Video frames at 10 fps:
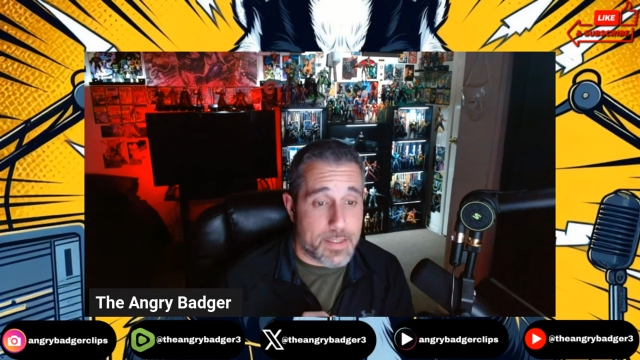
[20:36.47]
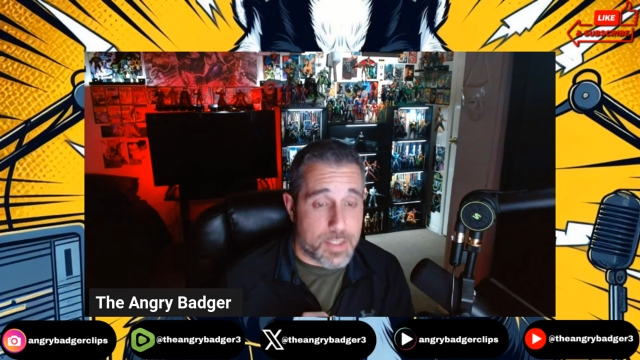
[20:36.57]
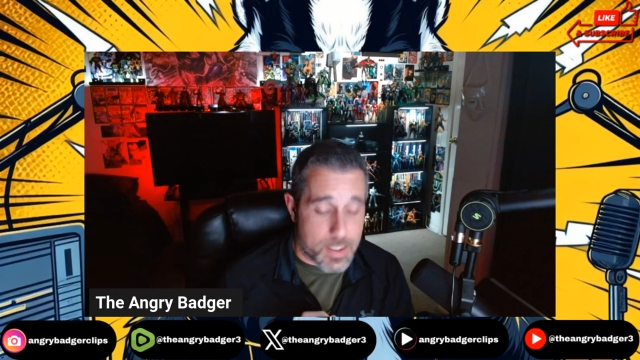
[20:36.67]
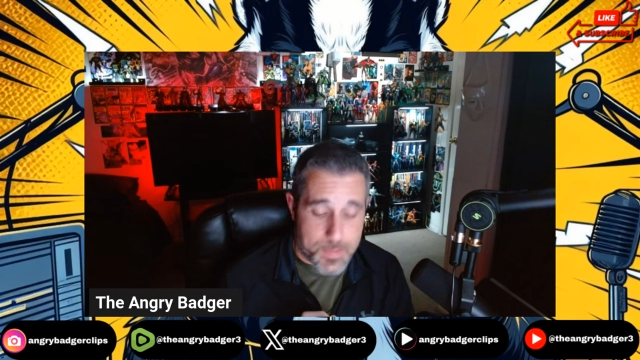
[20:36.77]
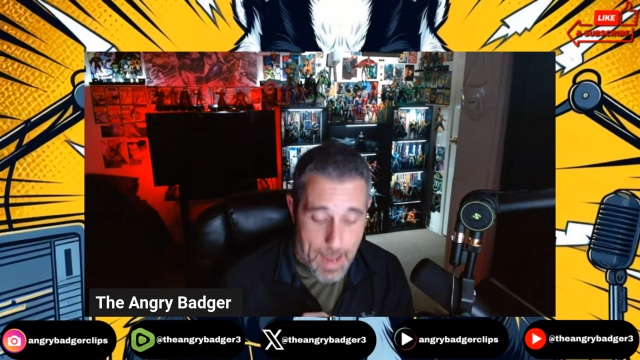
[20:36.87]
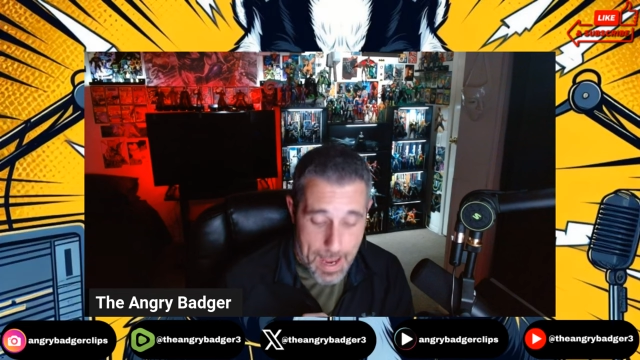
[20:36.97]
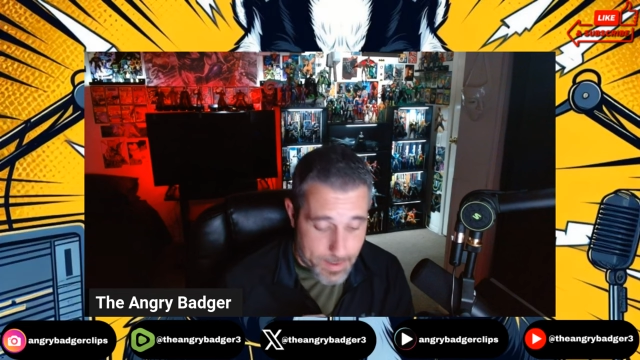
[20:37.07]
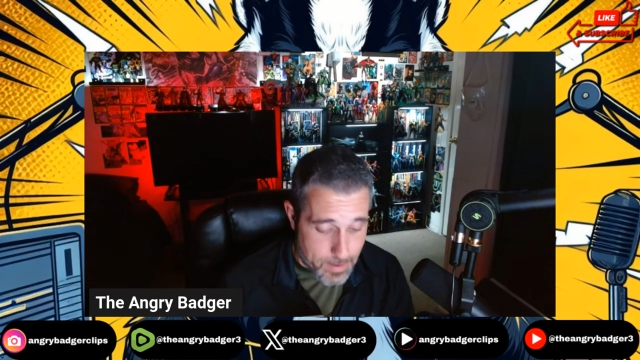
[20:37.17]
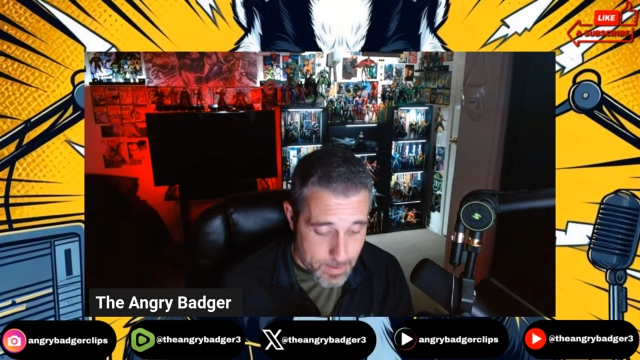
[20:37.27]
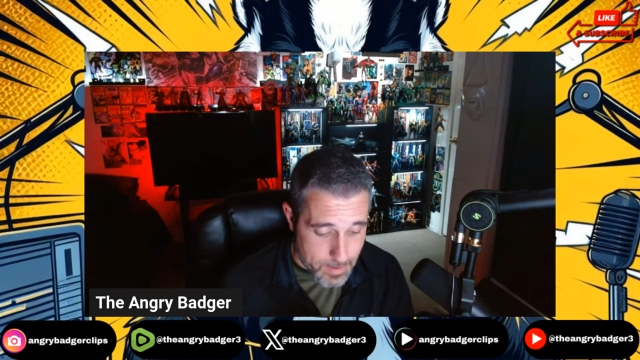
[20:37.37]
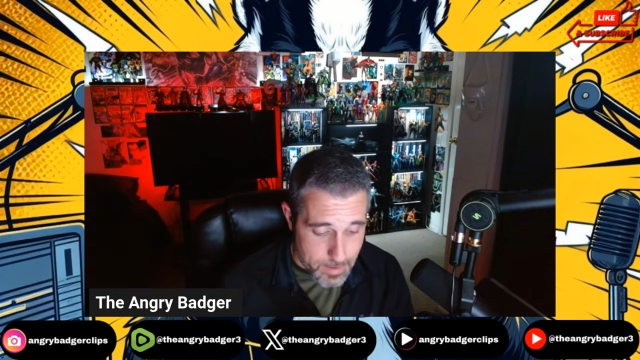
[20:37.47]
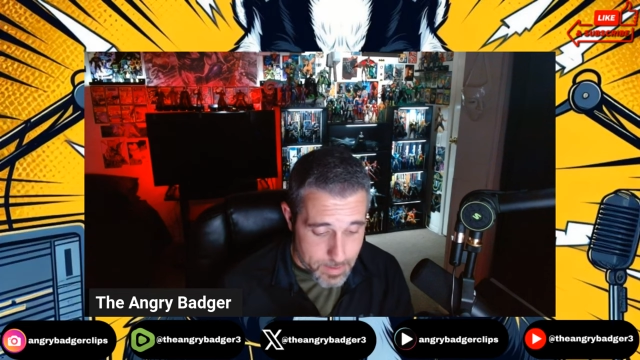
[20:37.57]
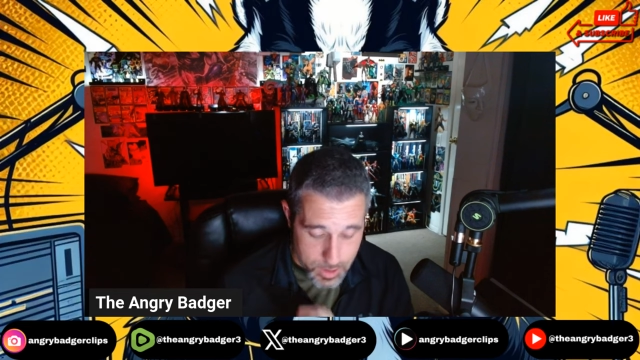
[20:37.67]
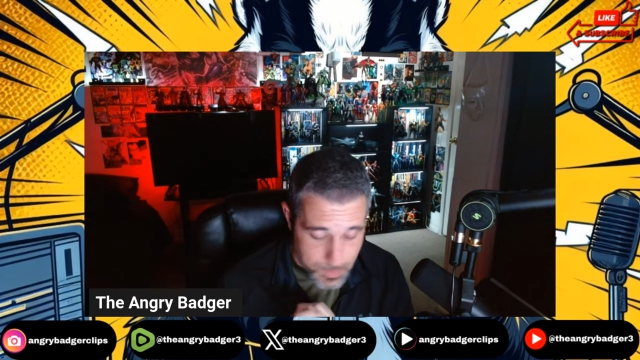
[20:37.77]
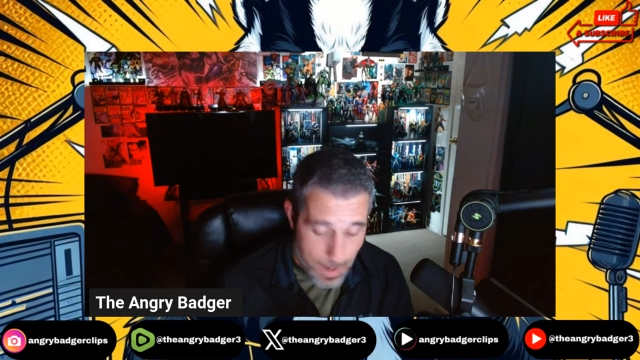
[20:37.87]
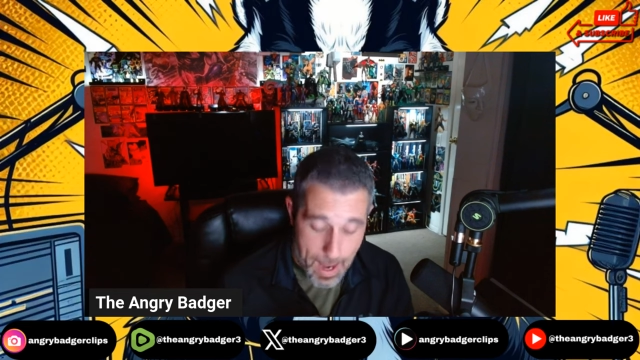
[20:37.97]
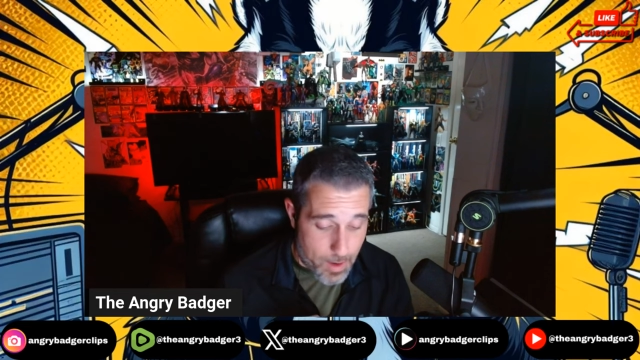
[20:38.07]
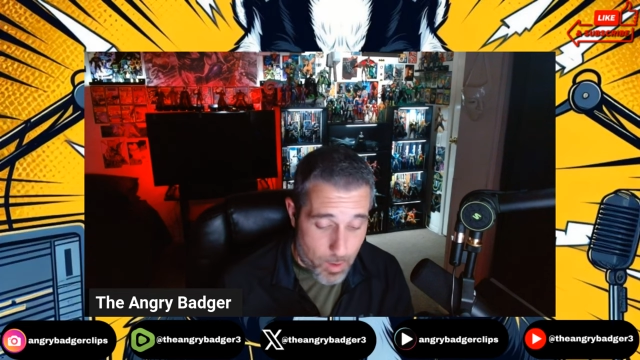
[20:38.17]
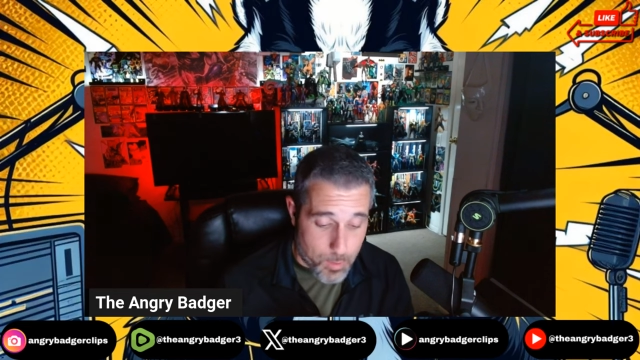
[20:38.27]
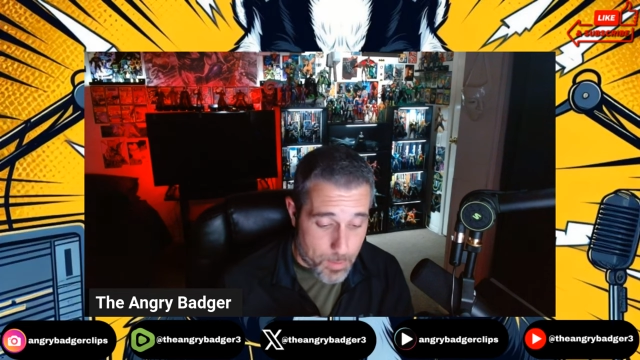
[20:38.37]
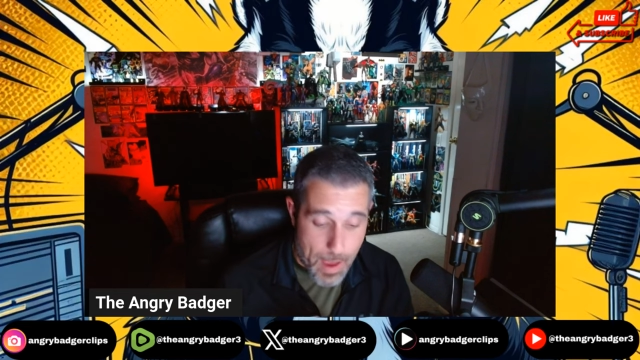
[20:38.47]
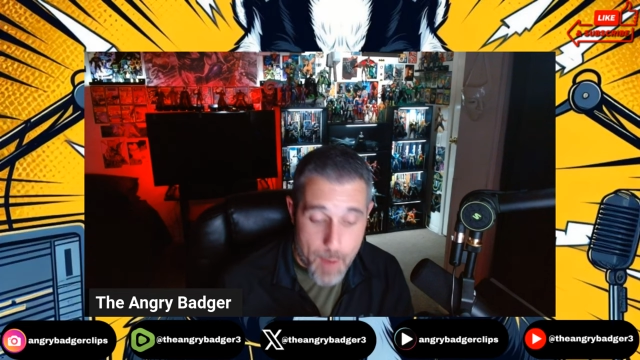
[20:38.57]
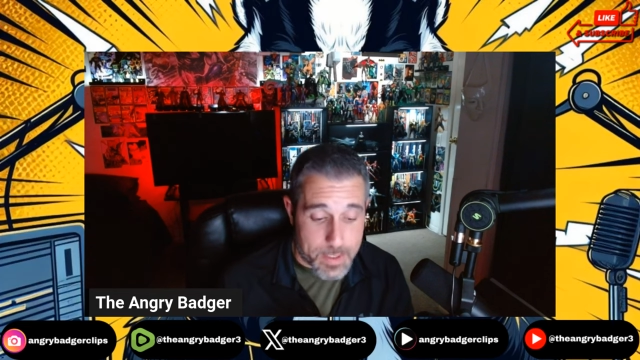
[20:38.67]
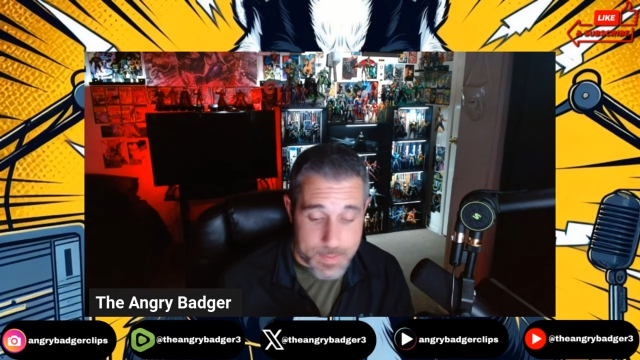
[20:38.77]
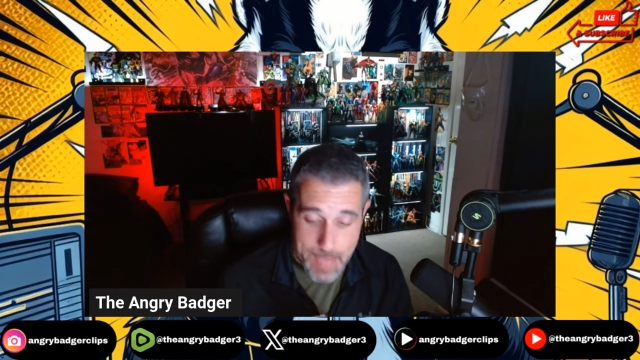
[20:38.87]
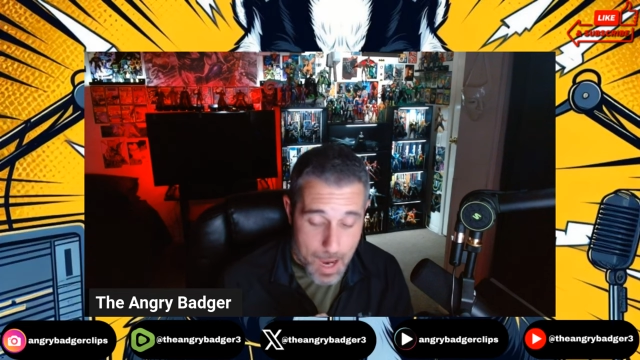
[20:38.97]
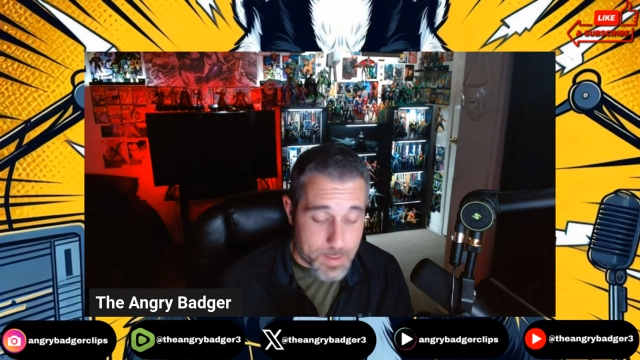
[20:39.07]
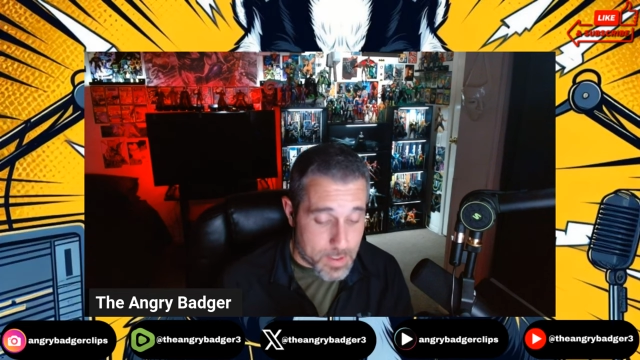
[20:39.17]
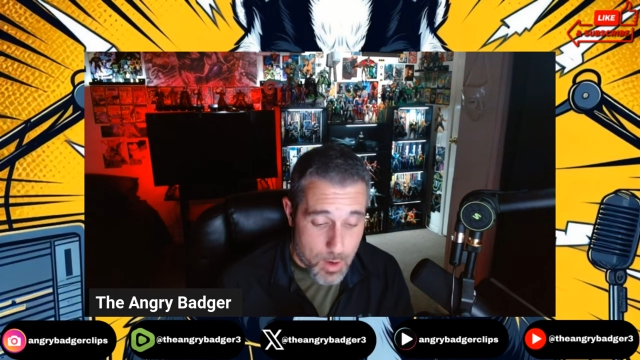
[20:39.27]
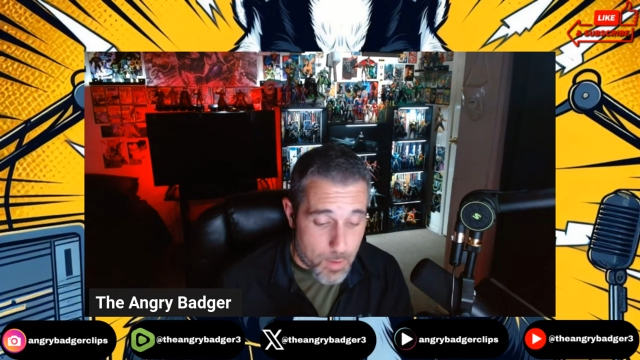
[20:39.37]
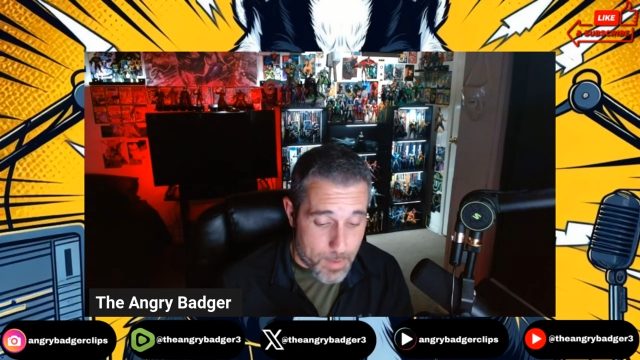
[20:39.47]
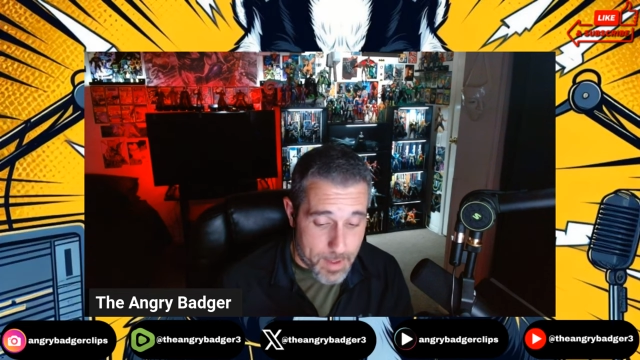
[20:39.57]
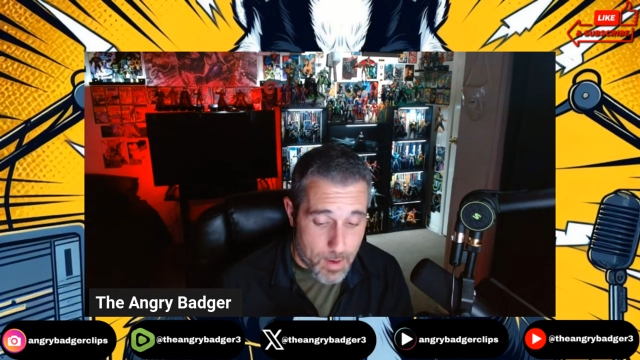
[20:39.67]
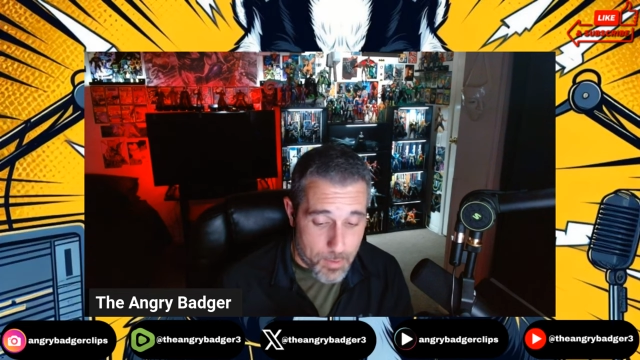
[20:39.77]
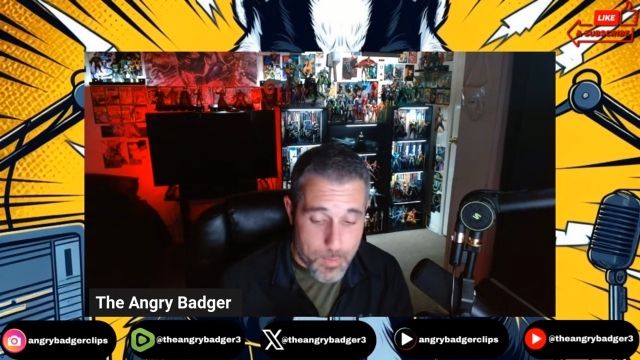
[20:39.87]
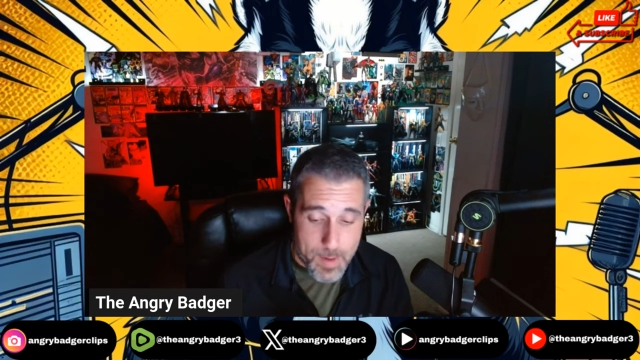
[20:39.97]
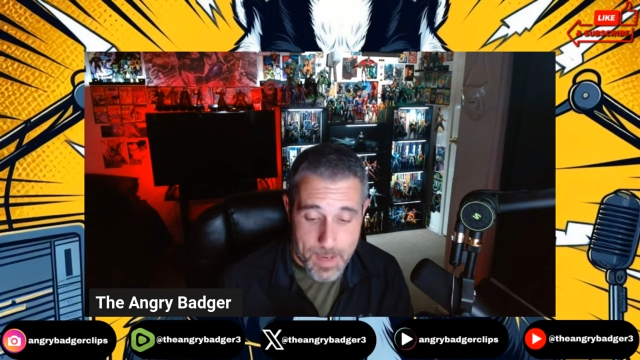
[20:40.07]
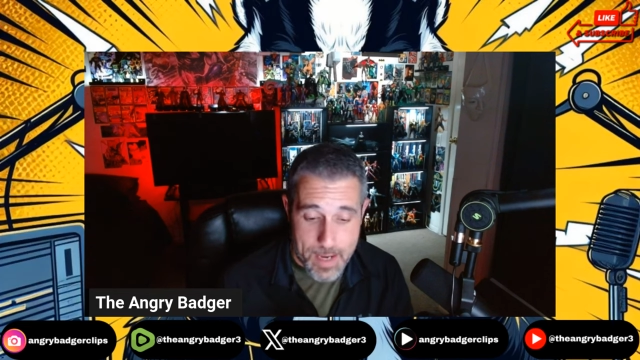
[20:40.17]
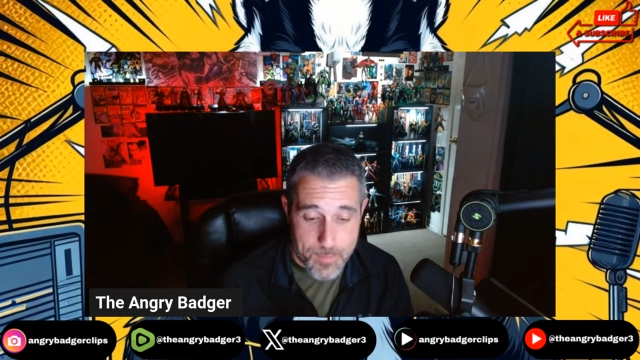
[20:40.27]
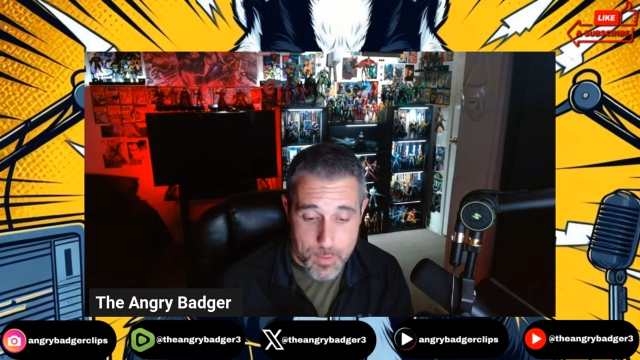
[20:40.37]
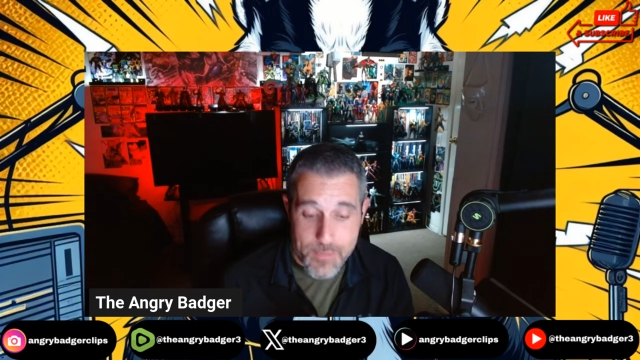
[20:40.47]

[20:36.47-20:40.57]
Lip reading: Just bad. Just bad all around. That was all the way painful.